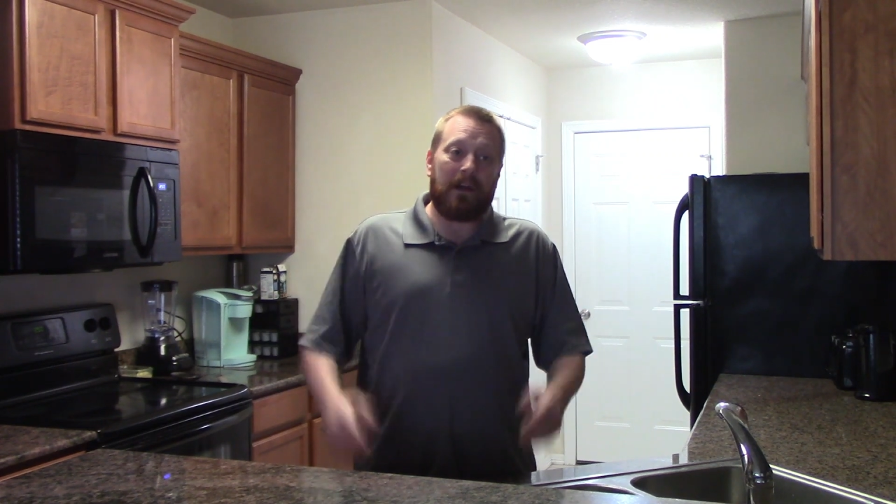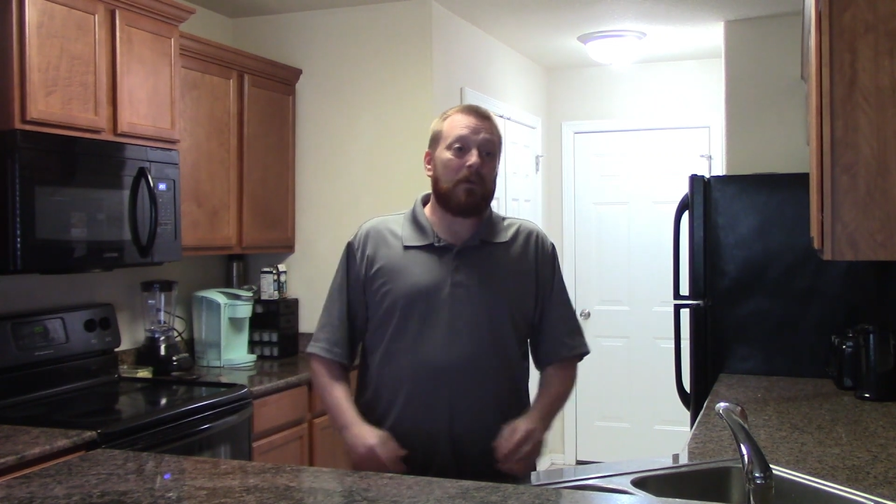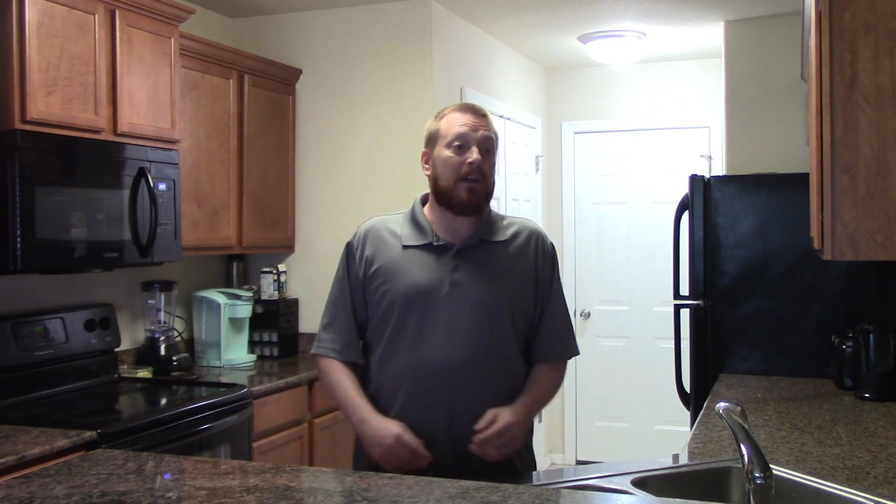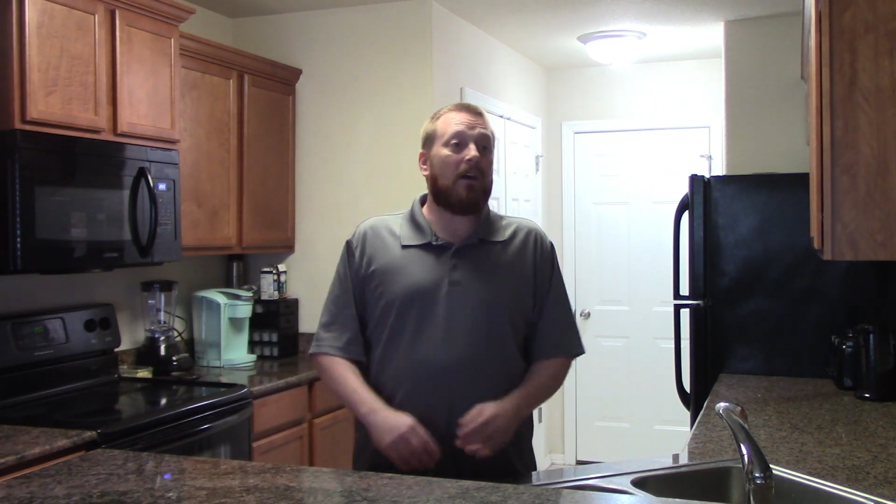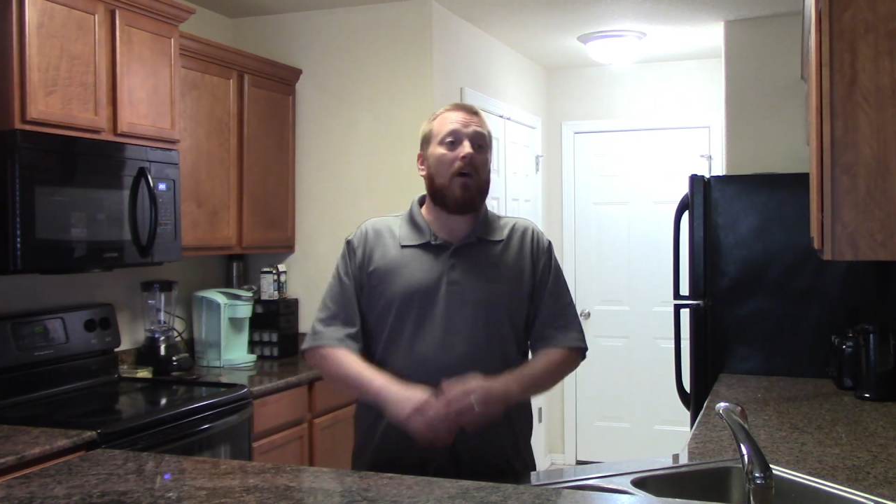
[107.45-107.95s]
I
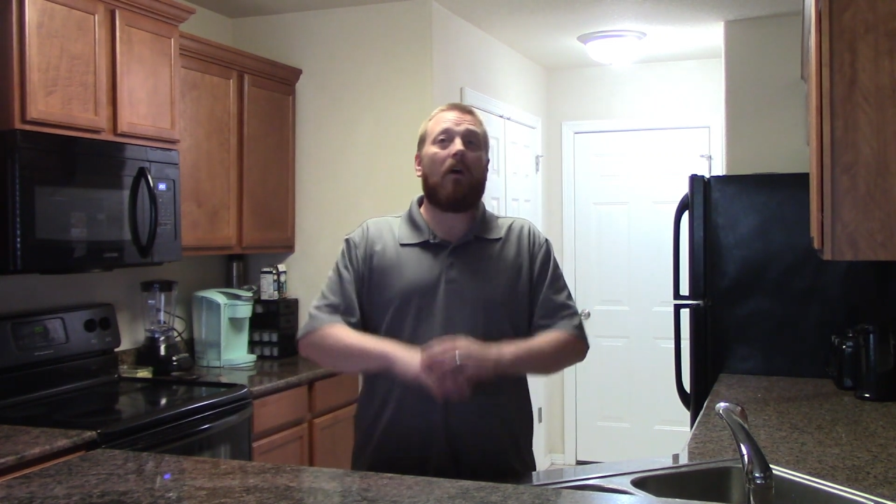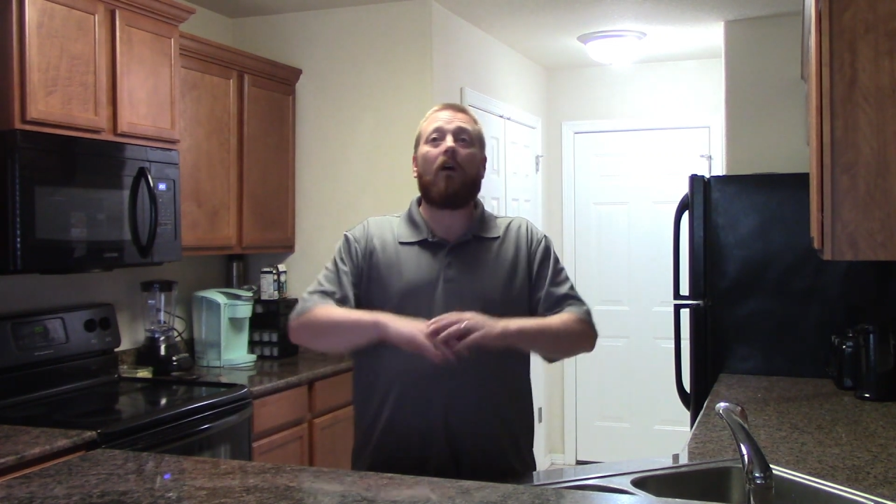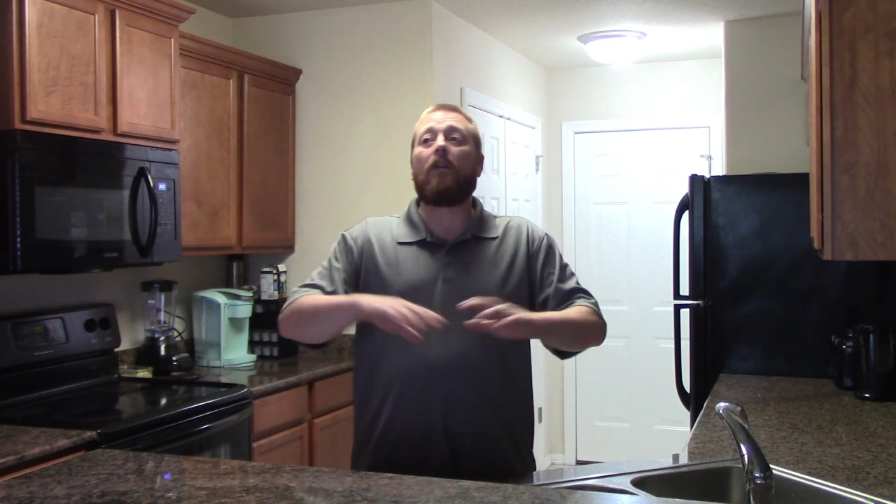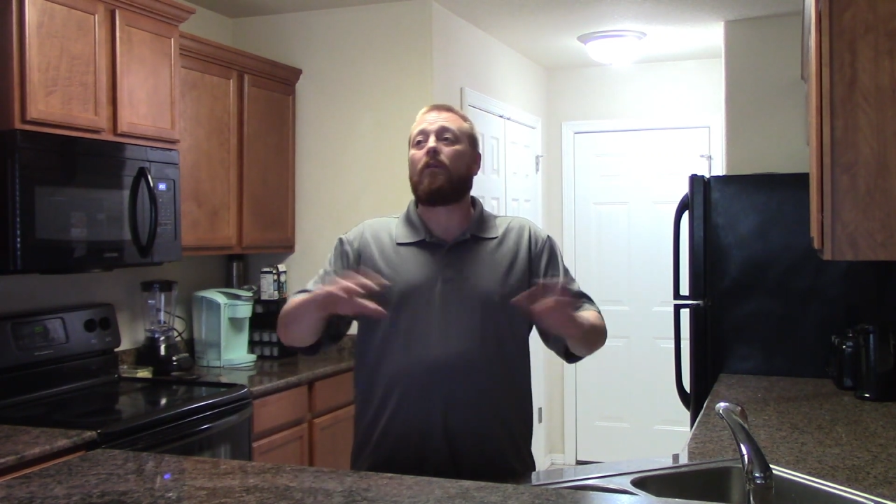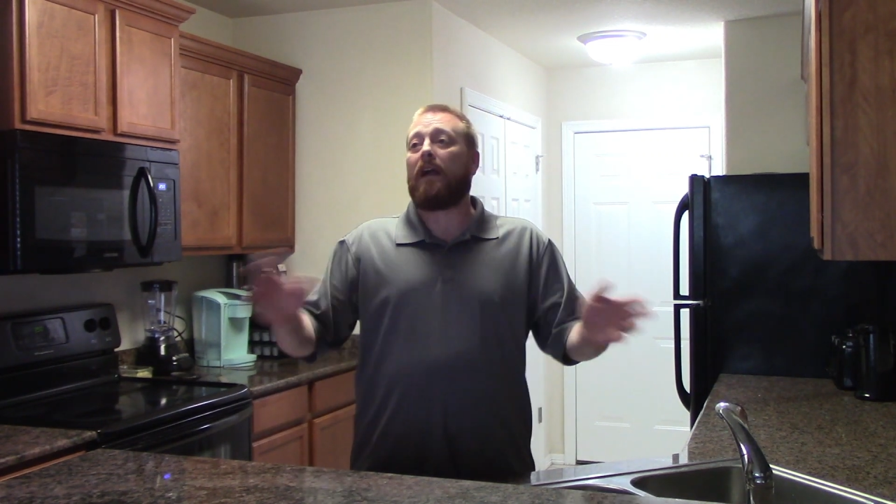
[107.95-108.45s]
went
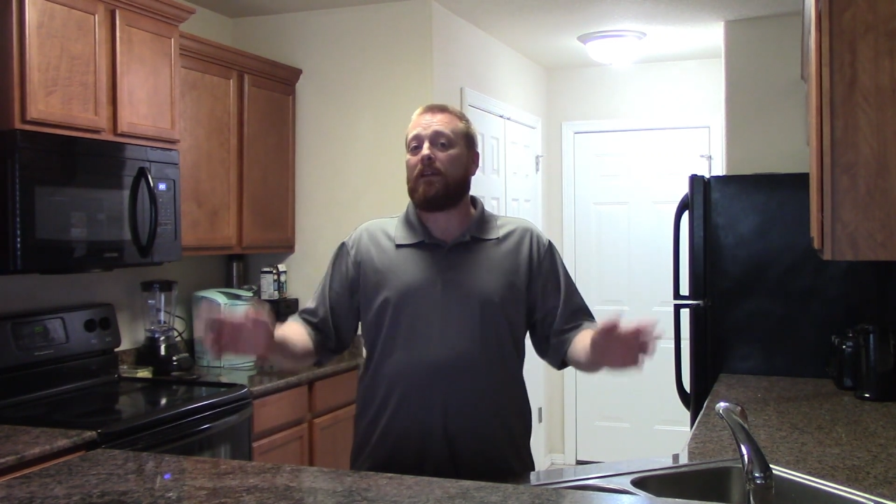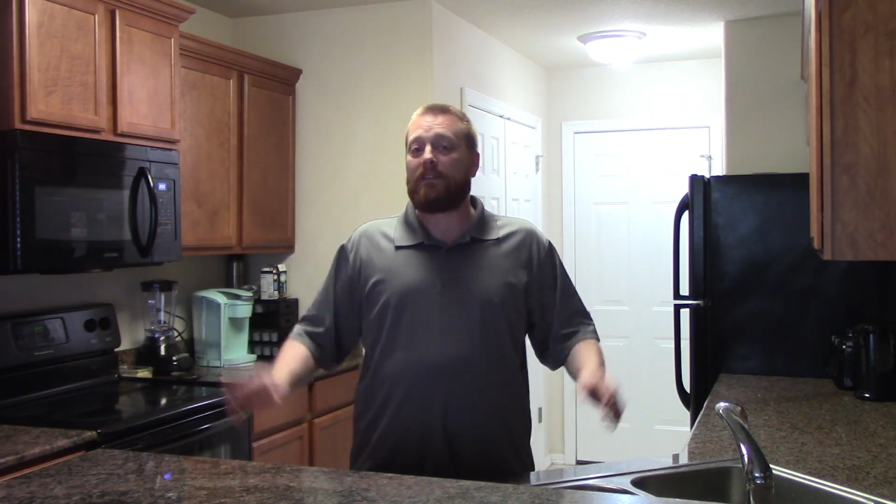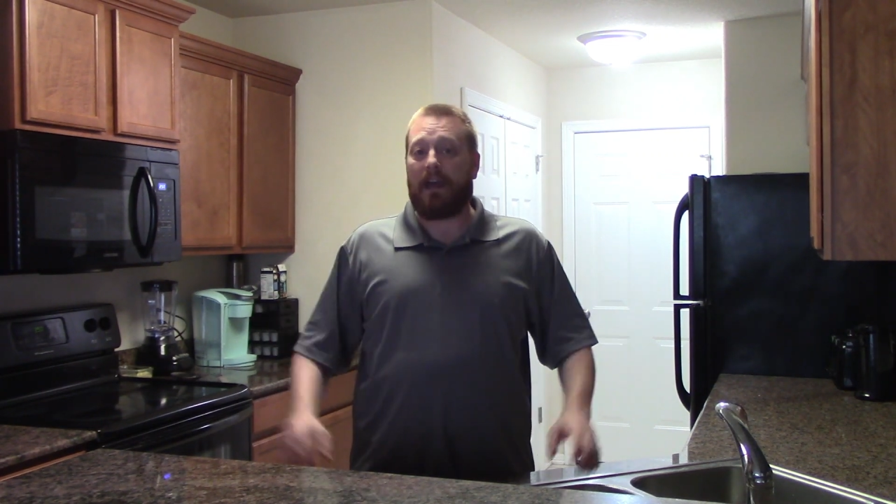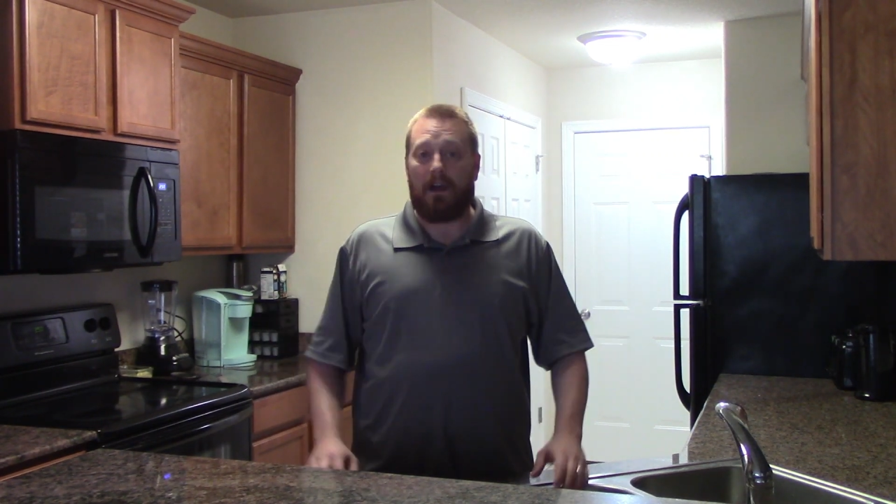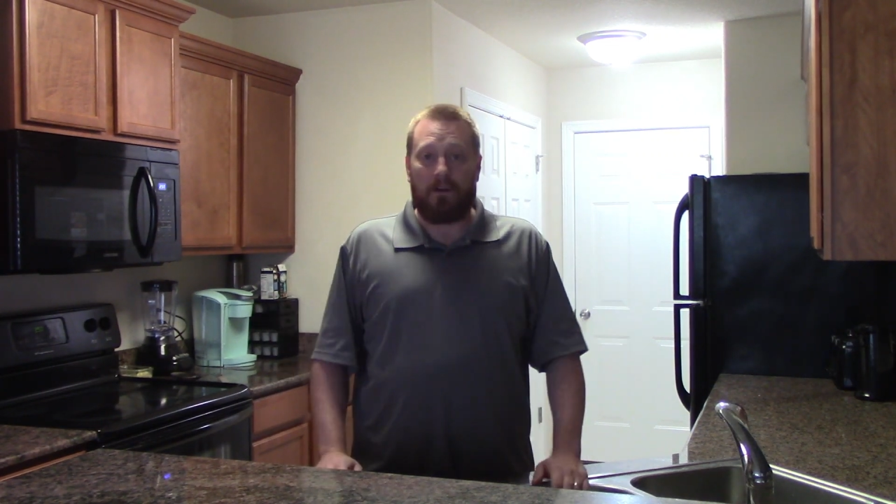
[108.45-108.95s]
all around
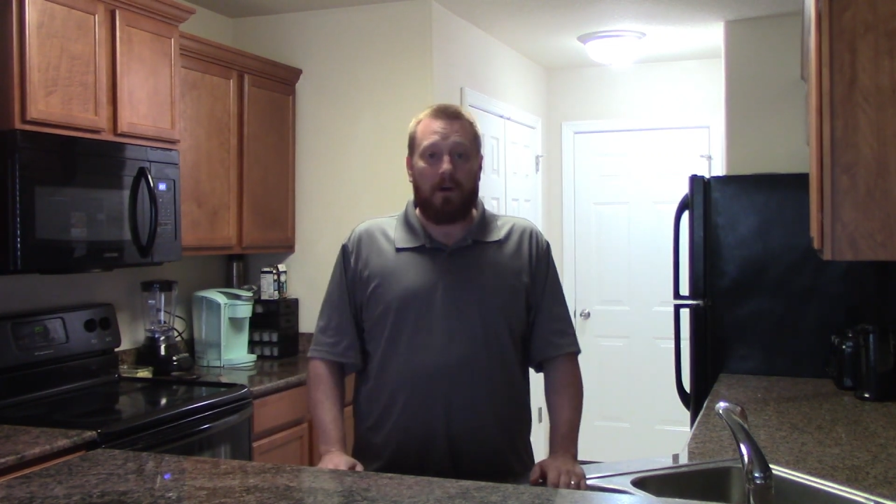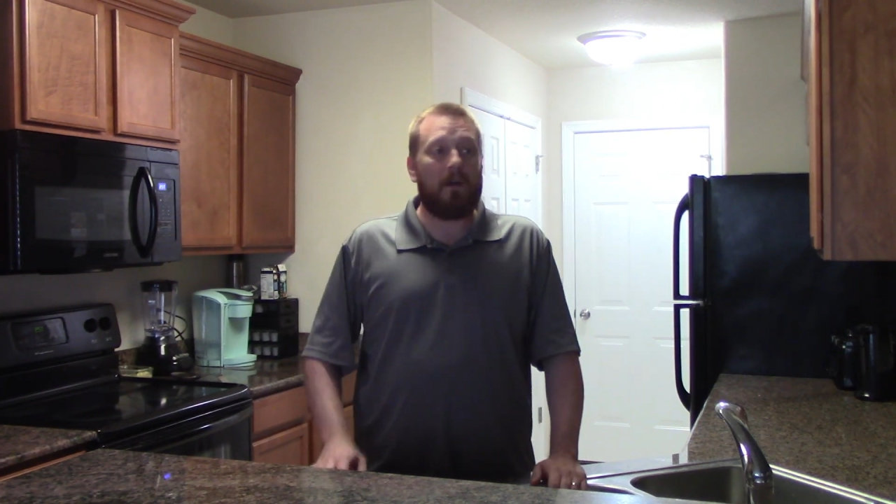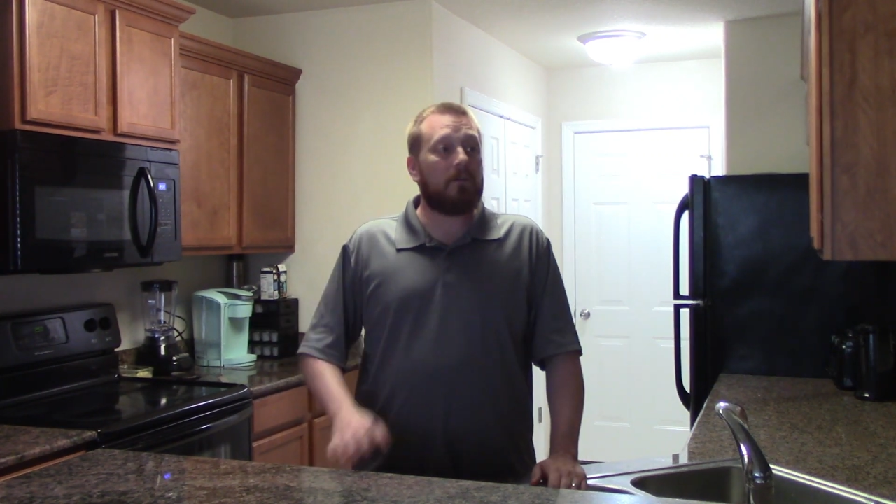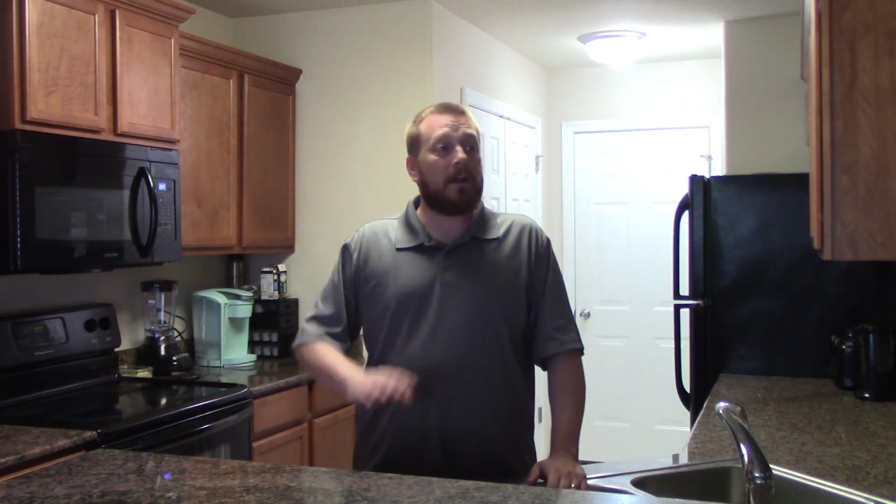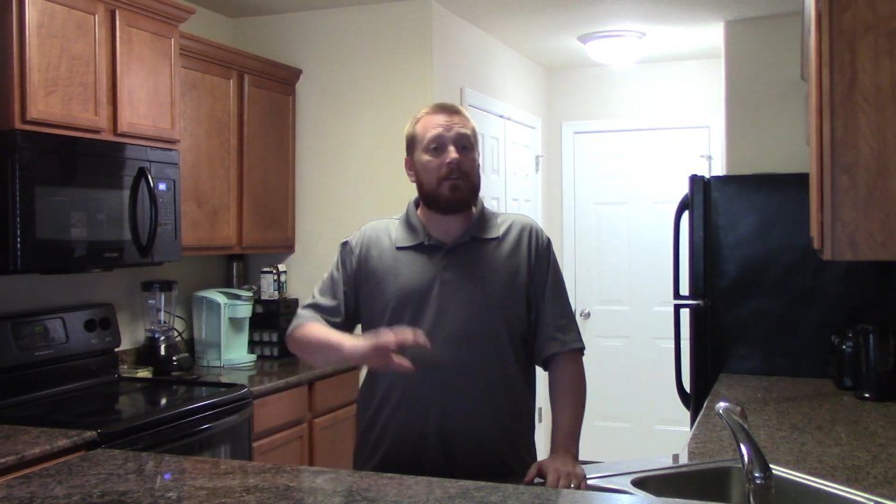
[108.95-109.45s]
town,
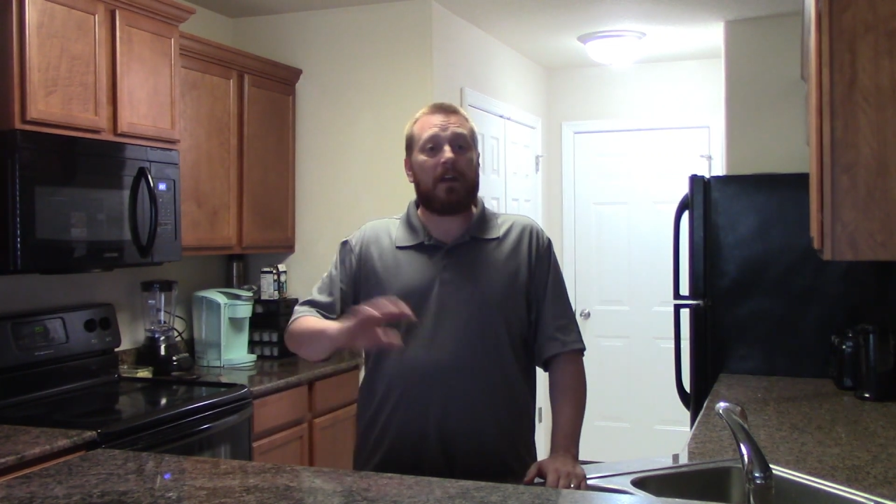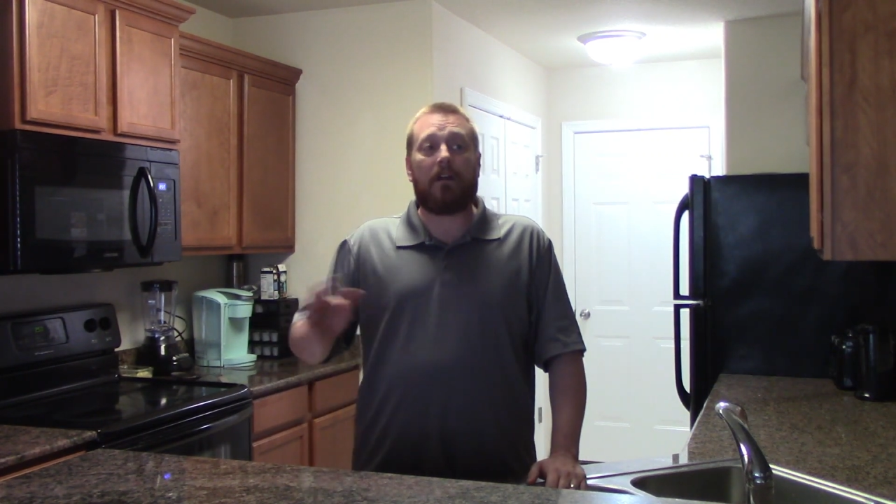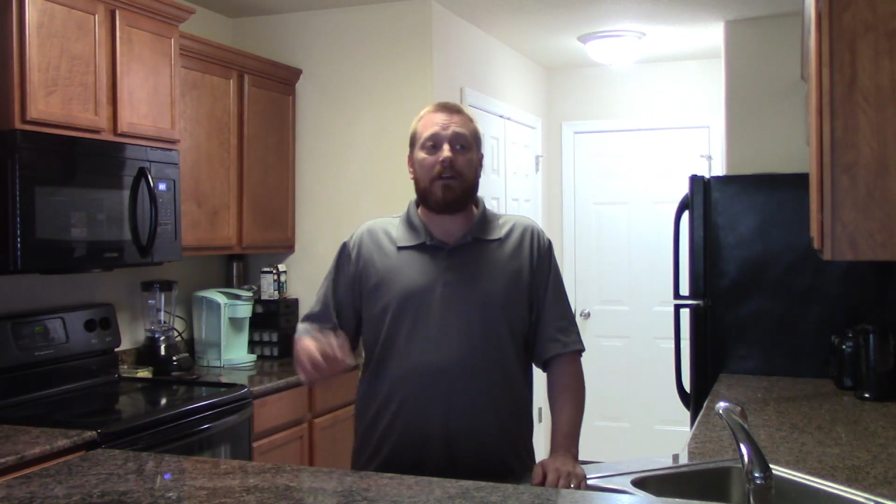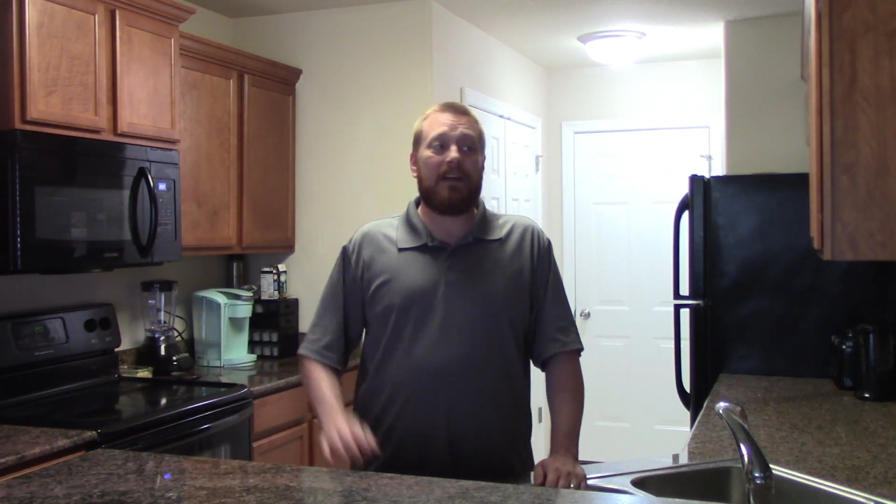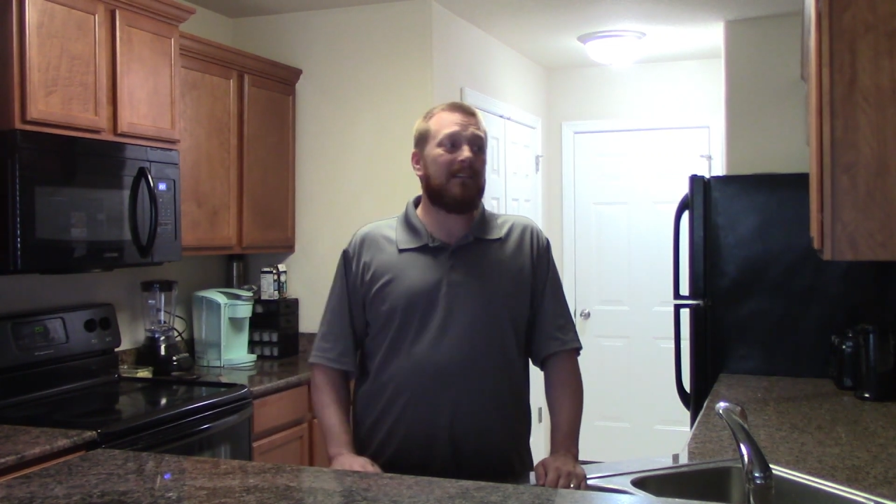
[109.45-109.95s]
all around the area,